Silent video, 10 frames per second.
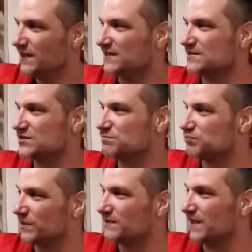It's to
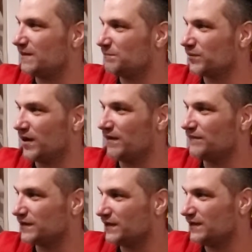bring down
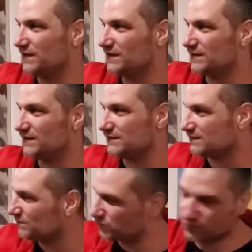poverty,
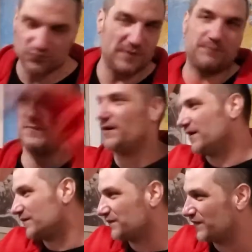rip
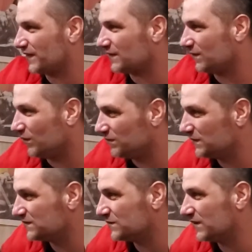our fucking
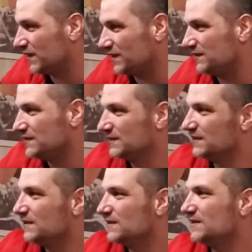homeless away,
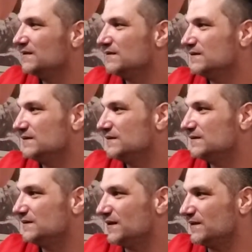
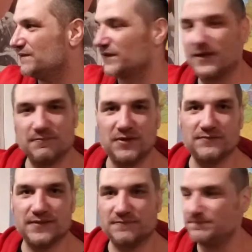and forget about
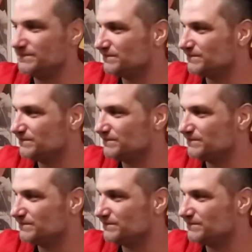them.